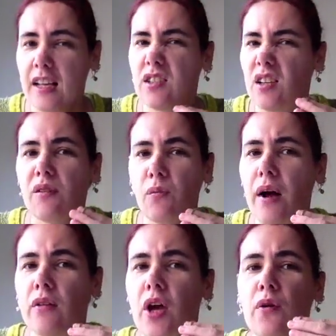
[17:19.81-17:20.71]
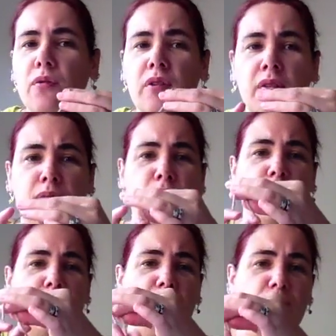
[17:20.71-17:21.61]
at a well-known
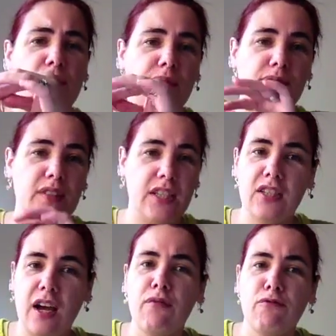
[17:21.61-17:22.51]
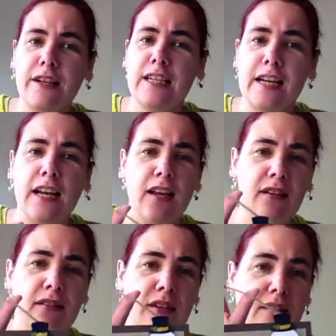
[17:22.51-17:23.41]
British discount
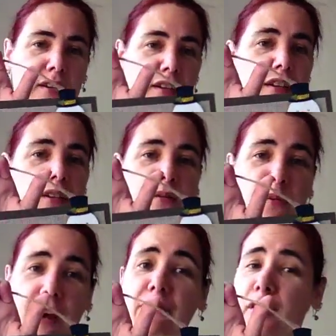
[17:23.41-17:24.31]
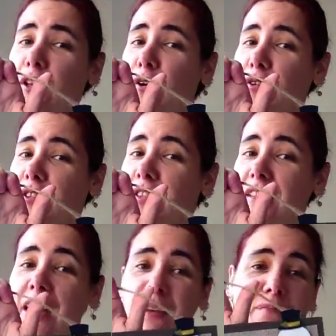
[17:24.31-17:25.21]
retailer where everything costs the
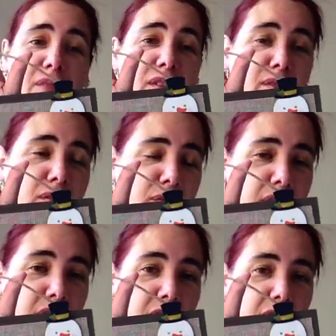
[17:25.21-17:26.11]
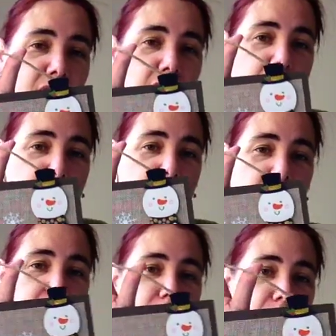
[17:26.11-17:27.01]
same, I
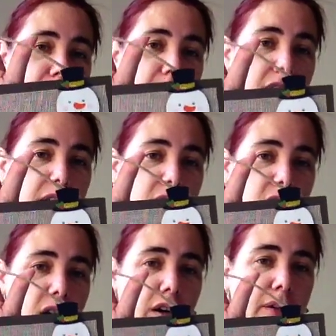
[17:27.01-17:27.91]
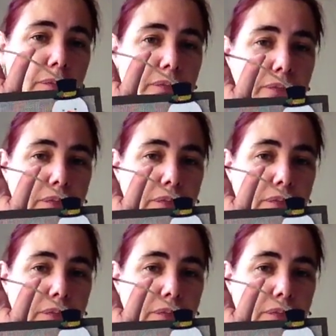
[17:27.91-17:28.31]
picked up this little sign.